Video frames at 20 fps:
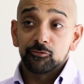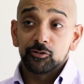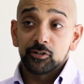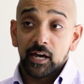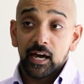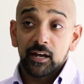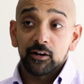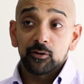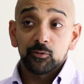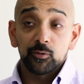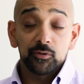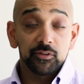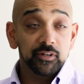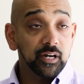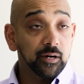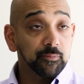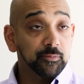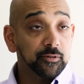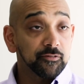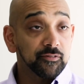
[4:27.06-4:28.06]
shadowed with a
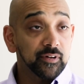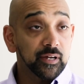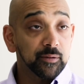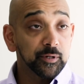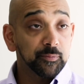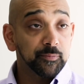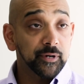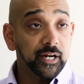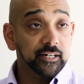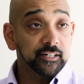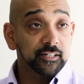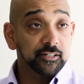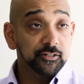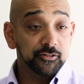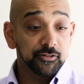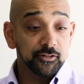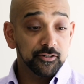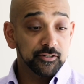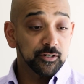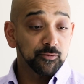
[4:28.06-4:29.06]
couple of family
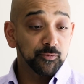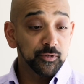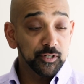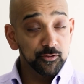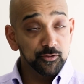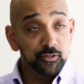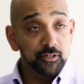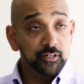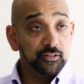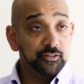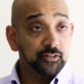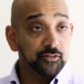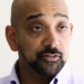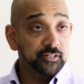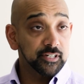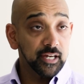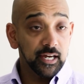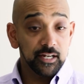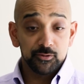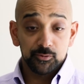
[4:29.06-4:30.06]
practitioners, and when you look at their
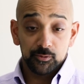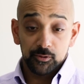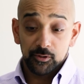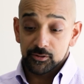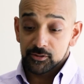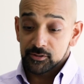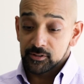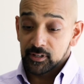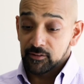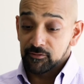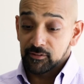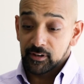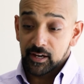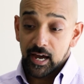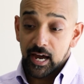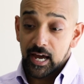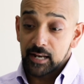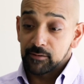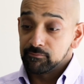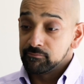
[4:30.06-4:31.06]
schedules, they've
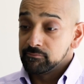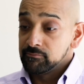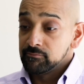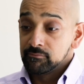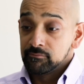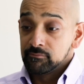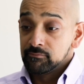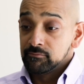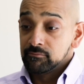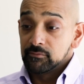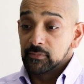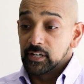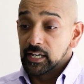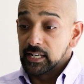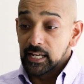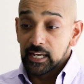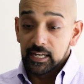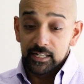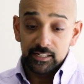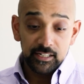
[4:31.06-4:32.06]
got
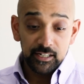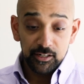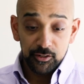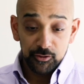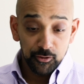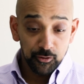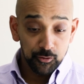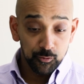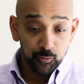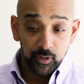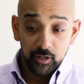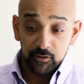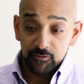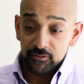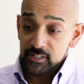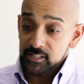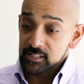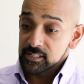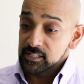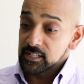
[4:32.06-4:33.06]
an 18 year old well
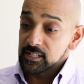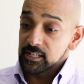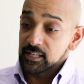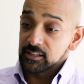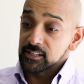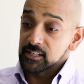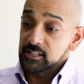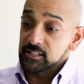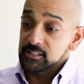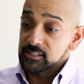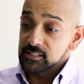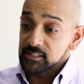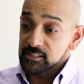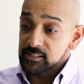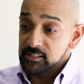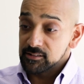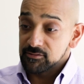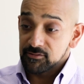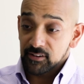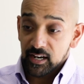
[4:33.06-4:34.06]
visit and then a
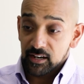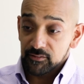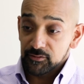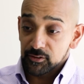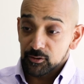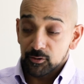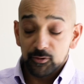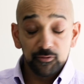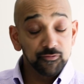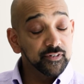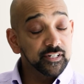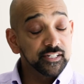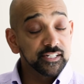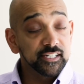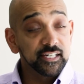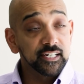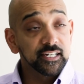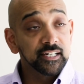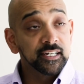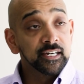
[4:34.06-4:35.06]
65 year old
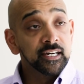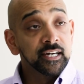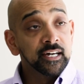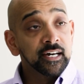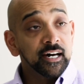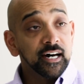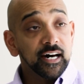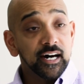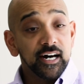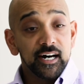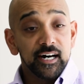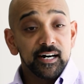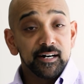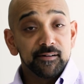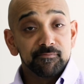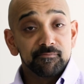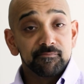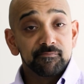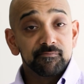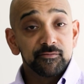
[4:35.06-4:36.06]
visit.
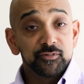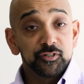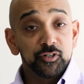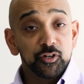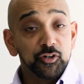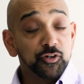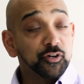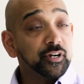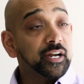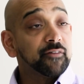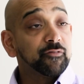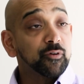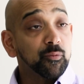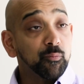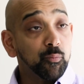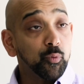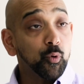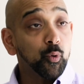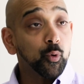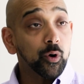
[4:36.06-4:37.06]
Um, so you're never
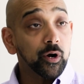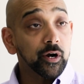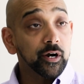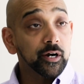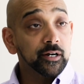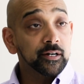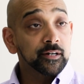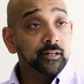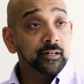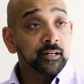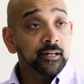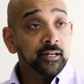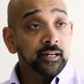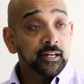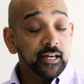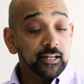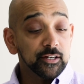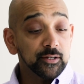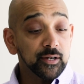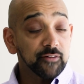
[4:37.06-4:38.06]
bored,
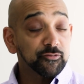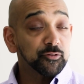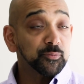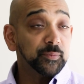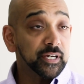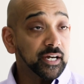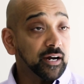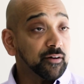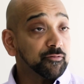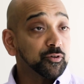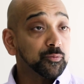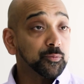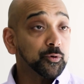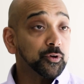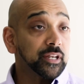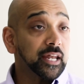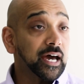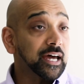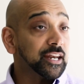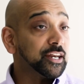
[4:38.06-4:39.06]
and you have to be
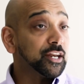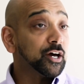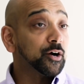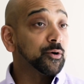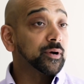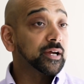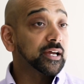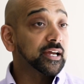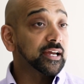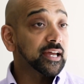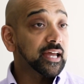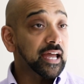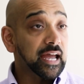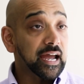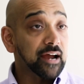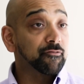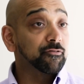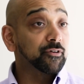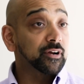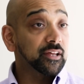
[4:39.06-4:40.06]
comfortable not knowing
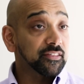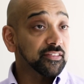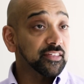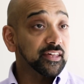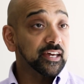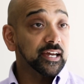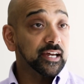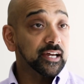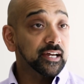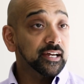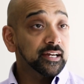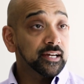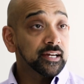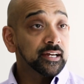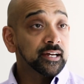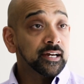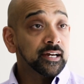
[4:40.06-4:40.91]
everything,